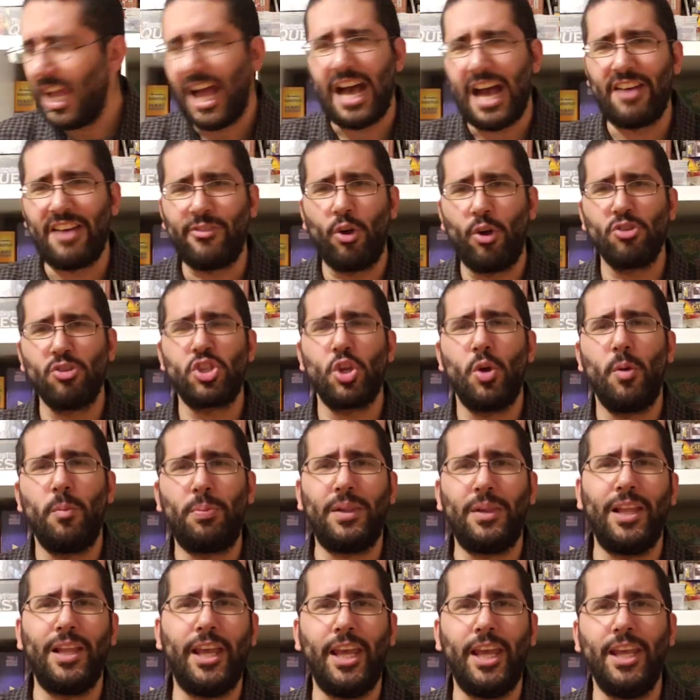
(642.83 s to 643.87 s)
I've also
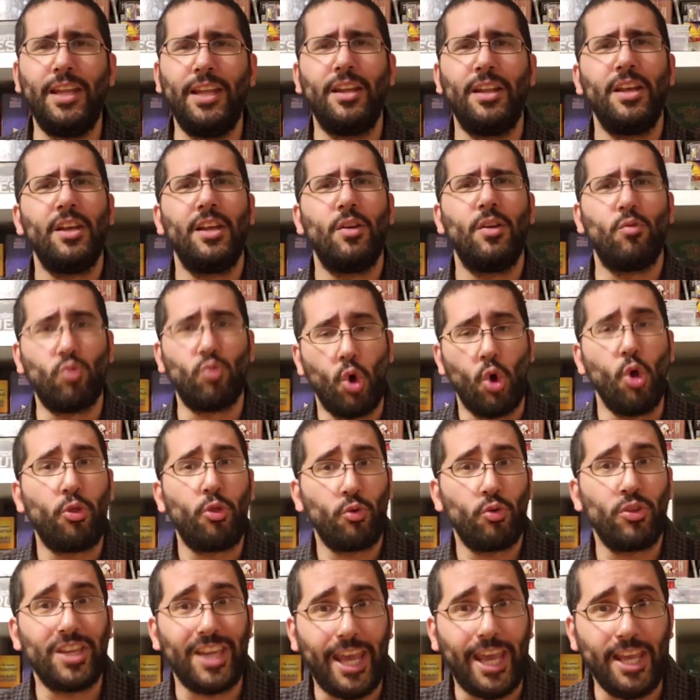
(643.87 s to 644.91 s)
played Roll
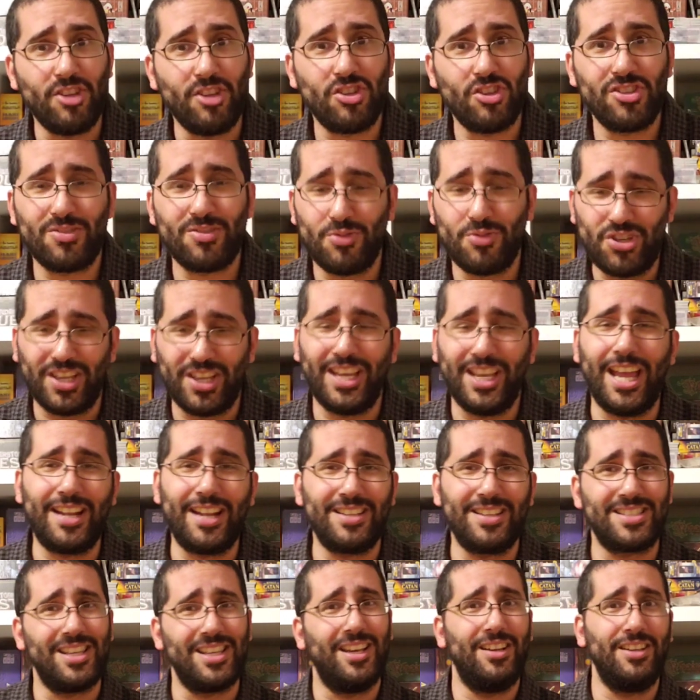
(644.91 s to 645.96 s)
Through the Ages, which
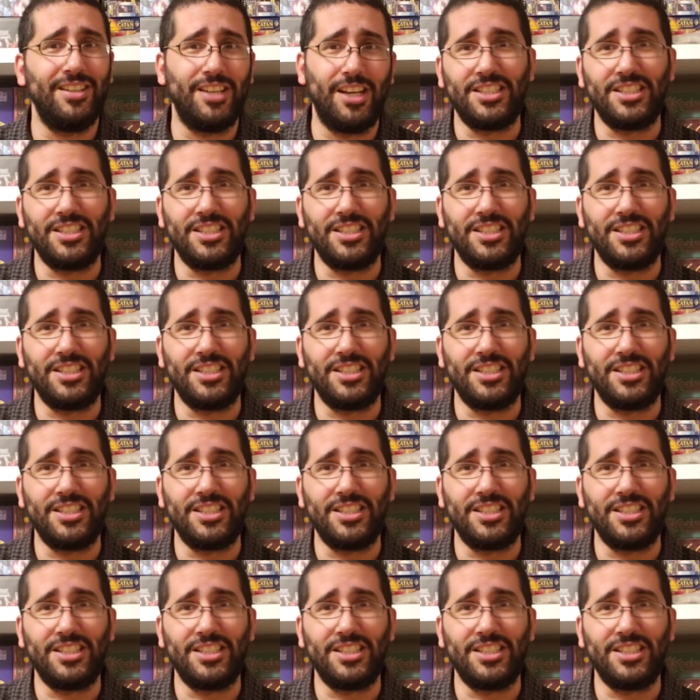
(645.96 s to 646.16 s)
again is a,